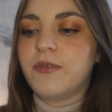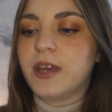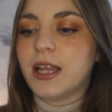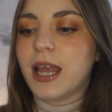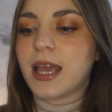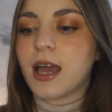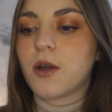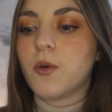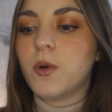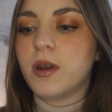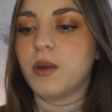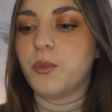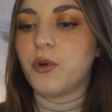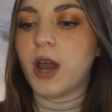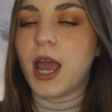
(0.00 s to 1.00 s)
I feel like I go
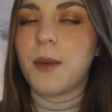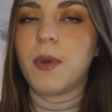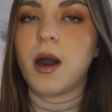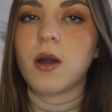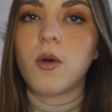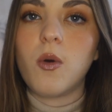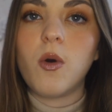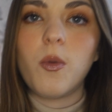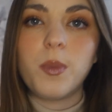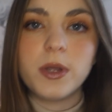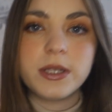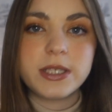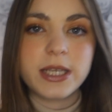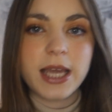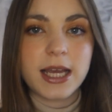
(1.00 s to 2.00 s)
into Primark
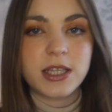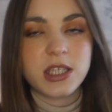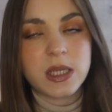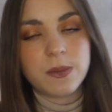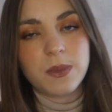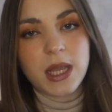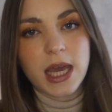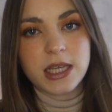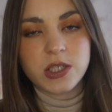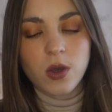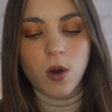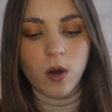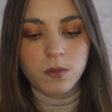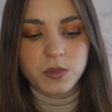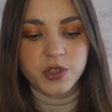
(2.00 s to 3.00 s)
hoping to get some nice
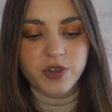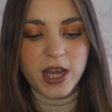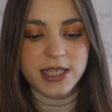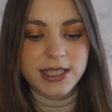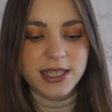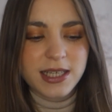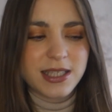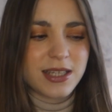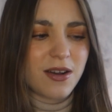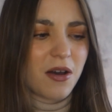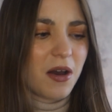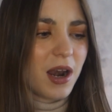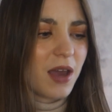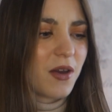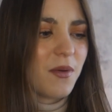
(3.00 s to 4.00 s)
autumn dresses, and
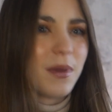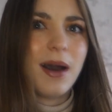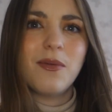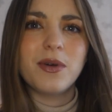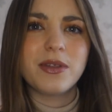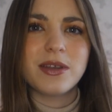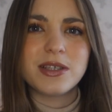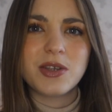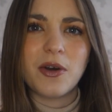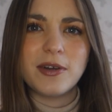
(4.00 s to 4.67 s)
all I come out with is